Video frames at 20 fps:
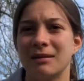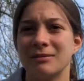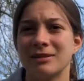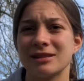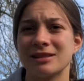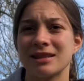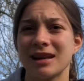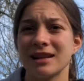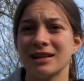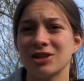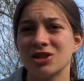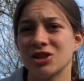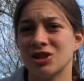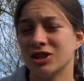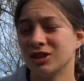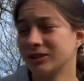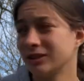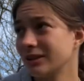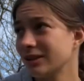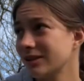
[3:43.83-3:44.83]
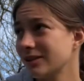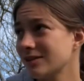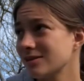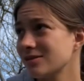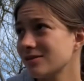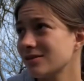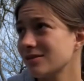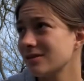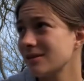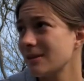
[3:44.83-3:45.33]
it's kind of chilly,
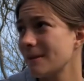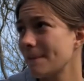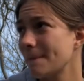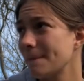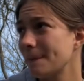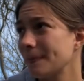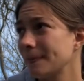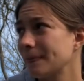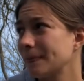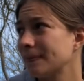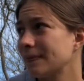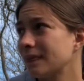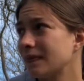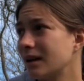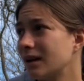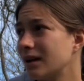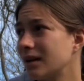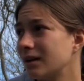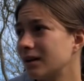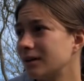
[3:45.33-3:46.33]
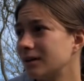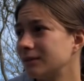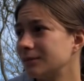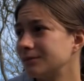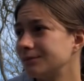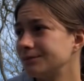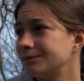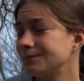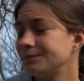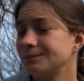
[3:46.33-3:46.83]
honestly. Um,
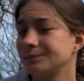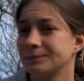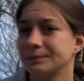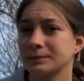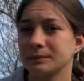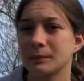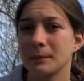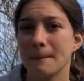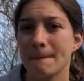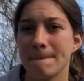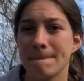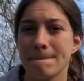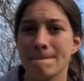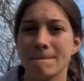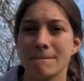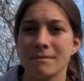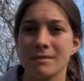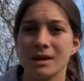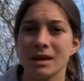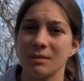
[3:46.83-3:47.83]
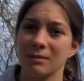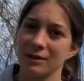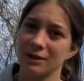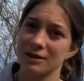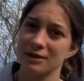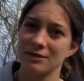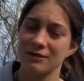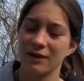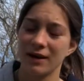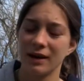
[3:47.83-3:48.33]
but
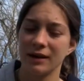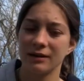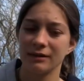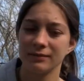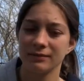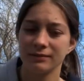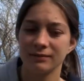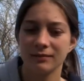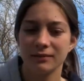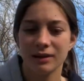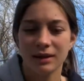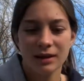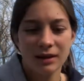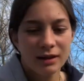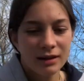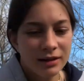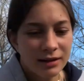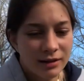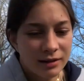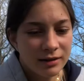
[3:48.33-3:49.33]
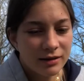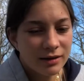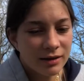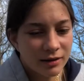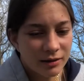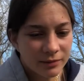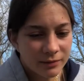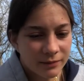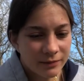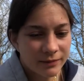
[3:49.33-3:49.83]
it's fine. You know,
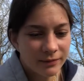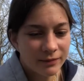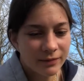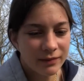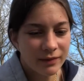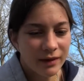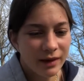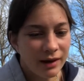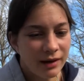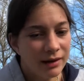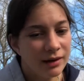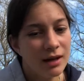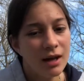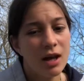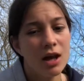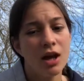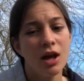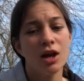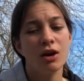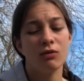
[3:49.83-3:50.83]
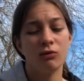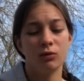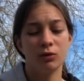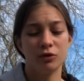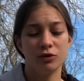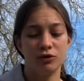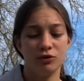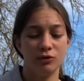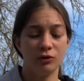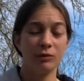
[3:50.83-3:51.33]
we'll
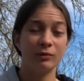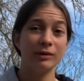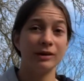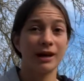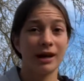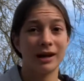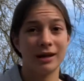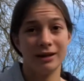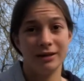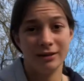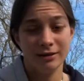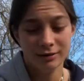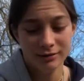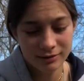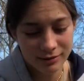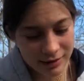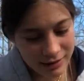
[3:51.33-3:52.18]
do what we gotta do.